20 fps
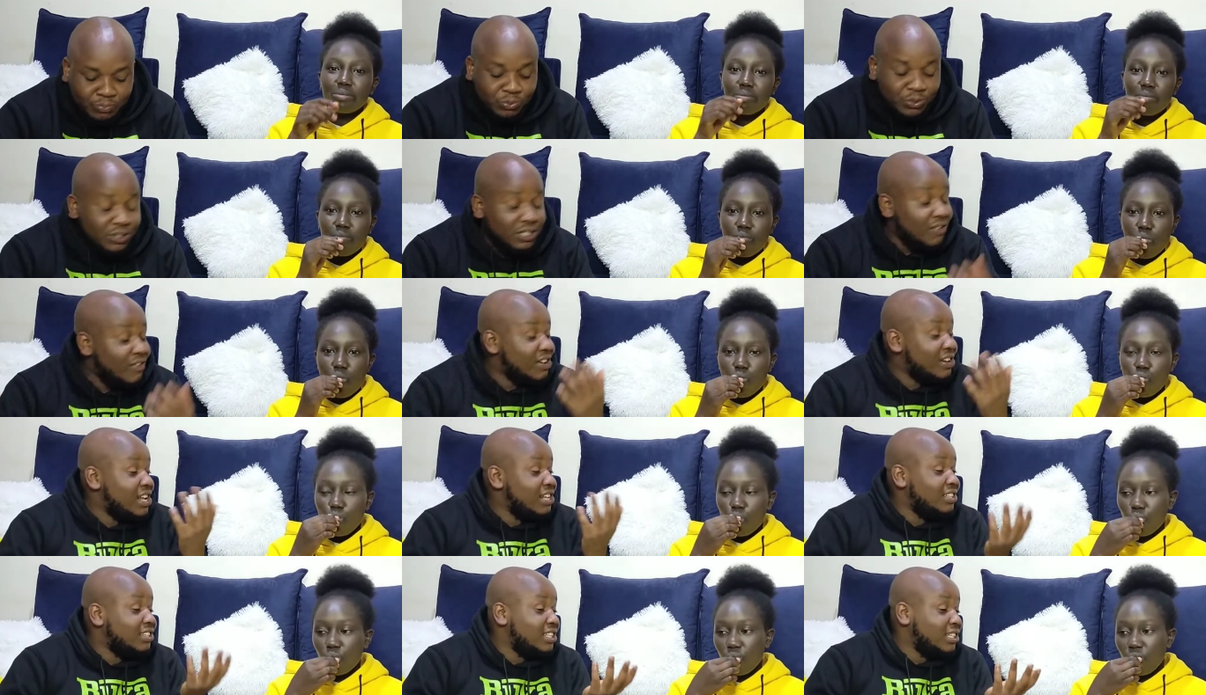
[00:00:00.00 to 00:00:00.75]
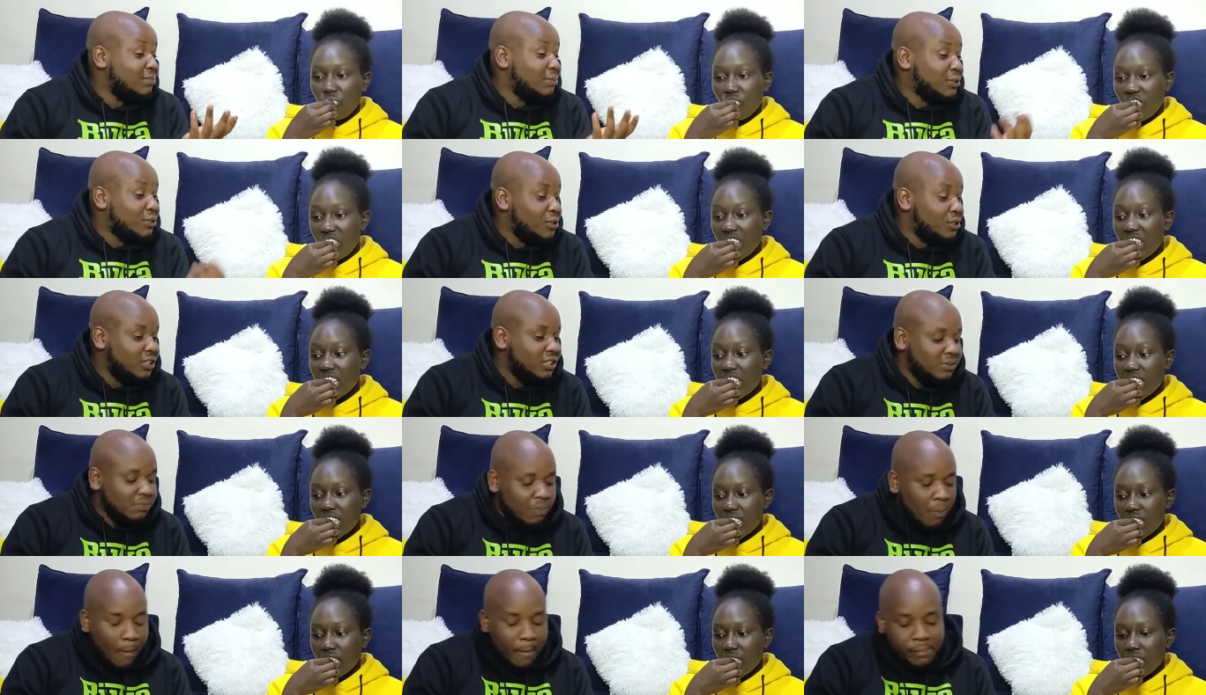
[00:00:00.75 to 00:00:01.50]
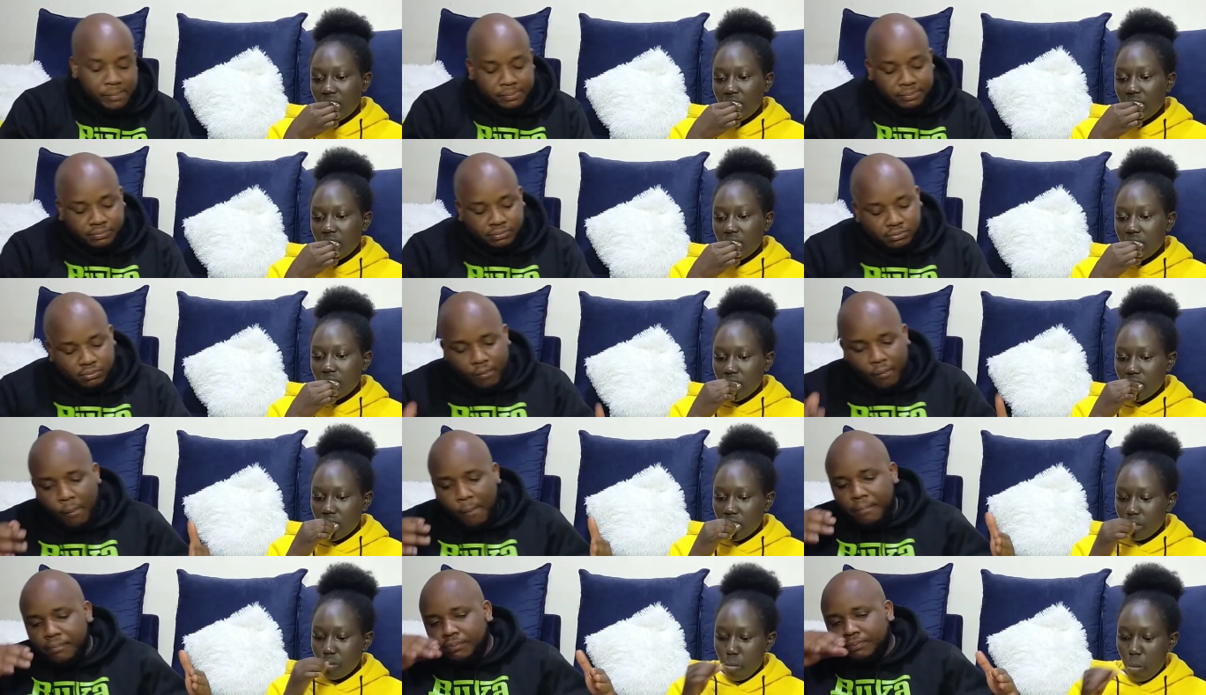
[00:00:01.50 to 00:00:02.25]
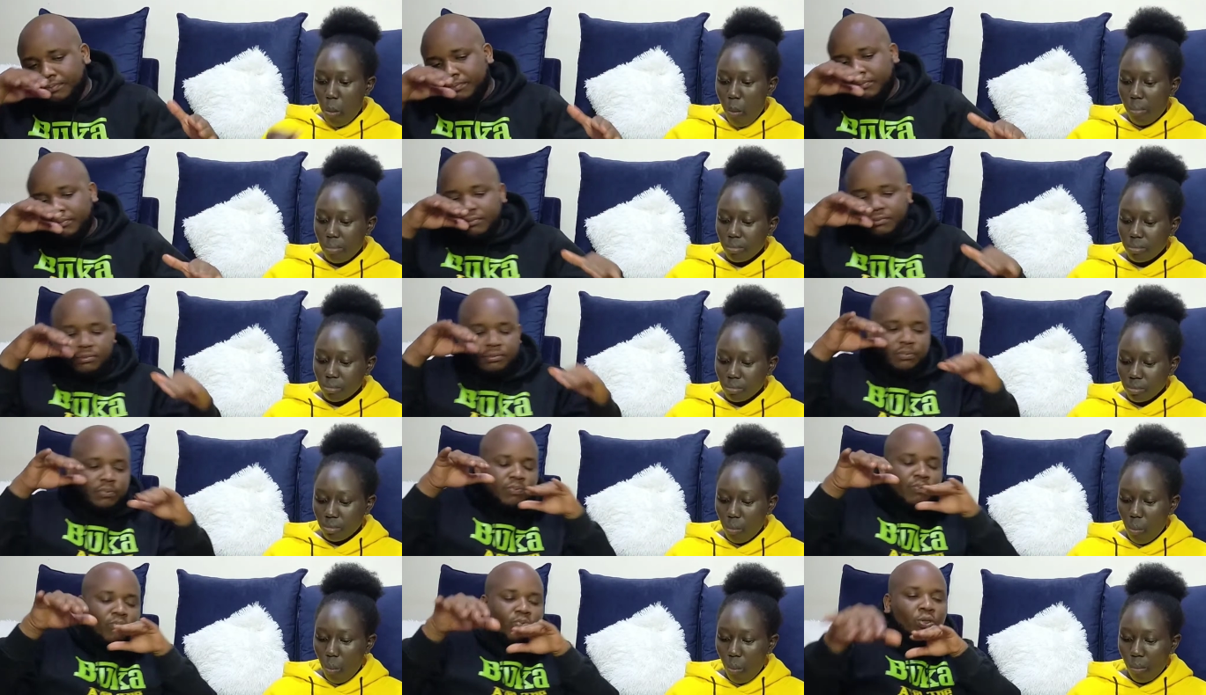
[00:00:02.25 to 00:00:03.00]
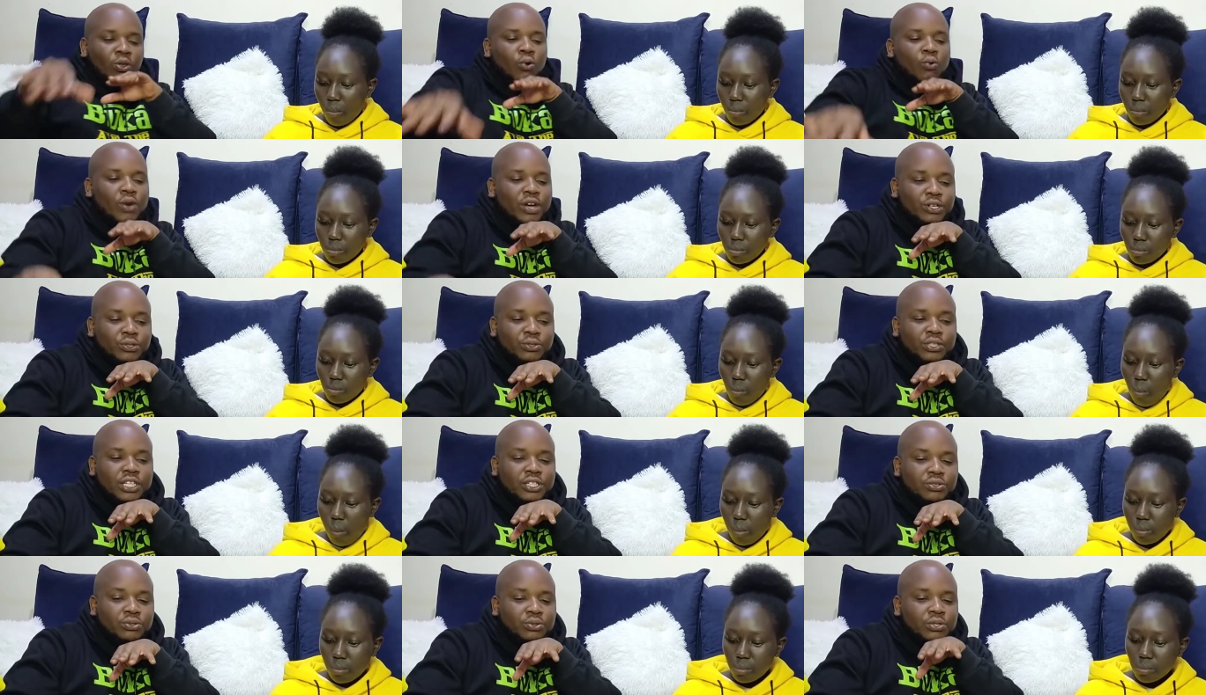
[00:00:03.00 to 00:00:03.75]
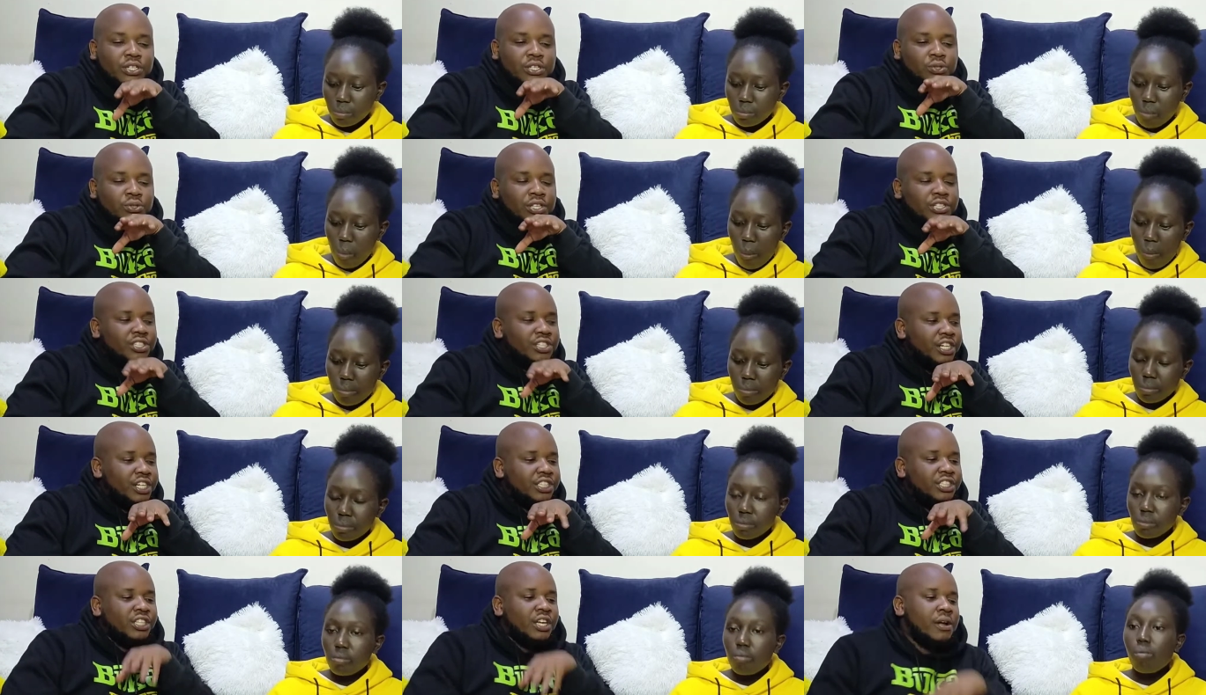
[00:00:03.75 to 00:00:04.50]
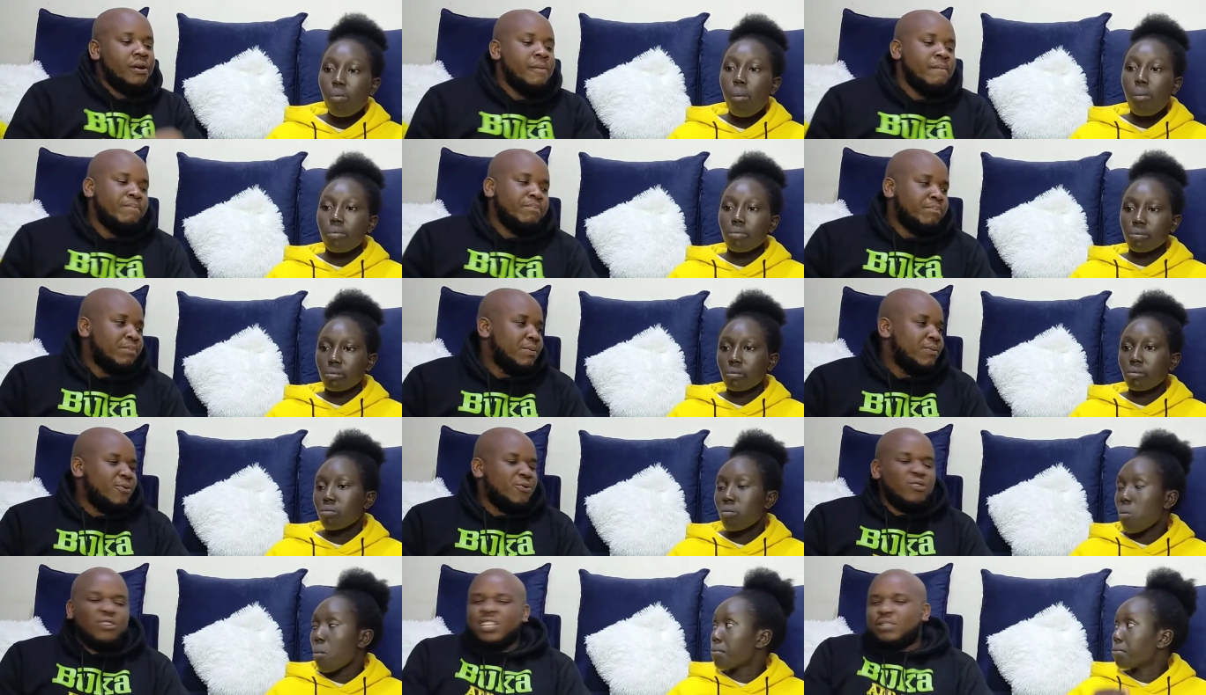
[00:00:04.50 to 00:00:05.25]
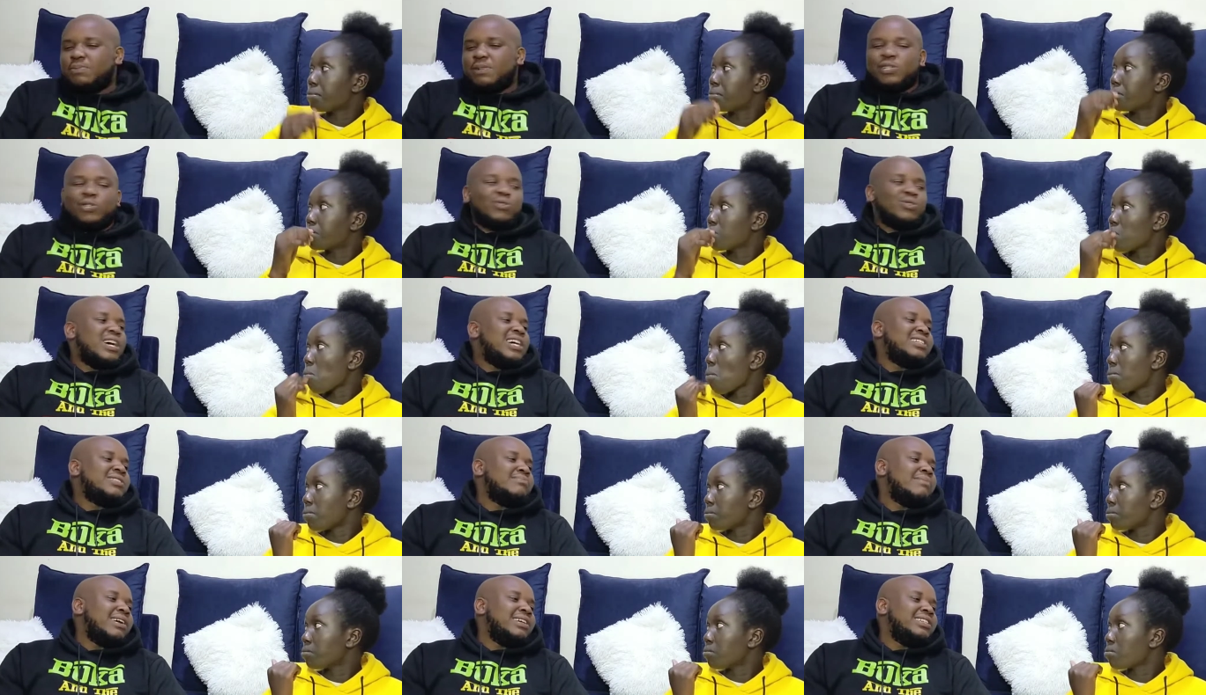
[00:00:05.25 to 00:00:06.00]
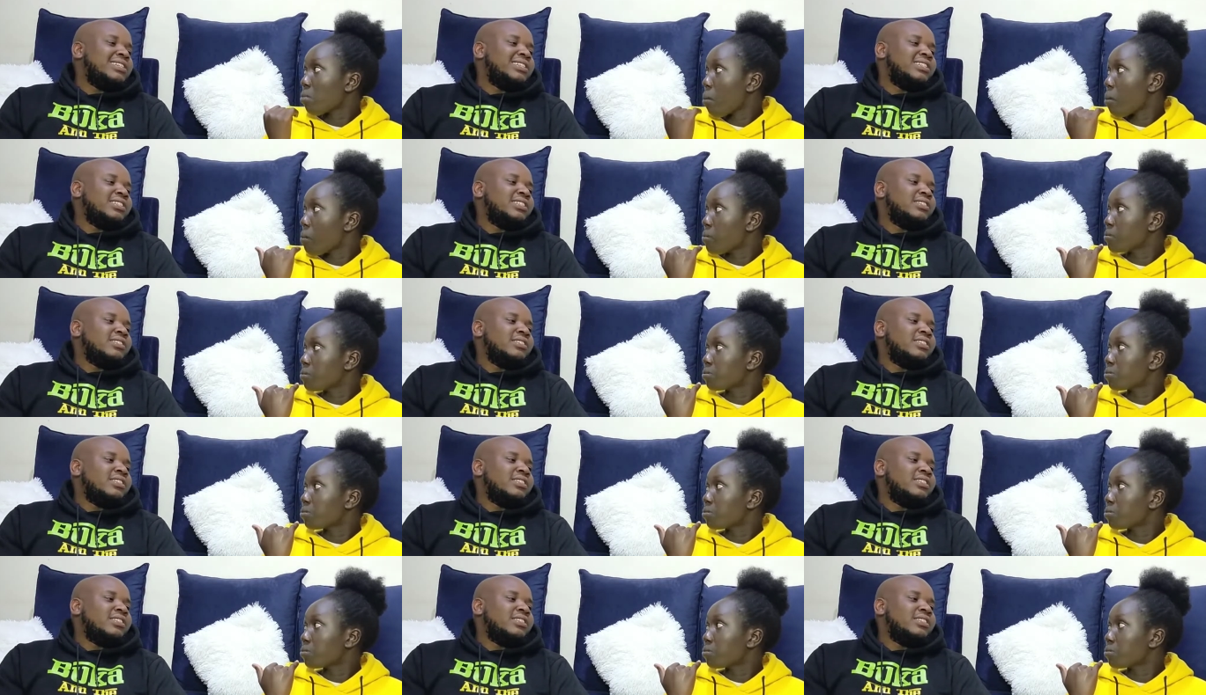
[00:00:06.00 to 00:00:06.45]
Speaker 1: it's a very nice thing because mm-hmm. when you get to, to the stage, people don't expect you to dance much.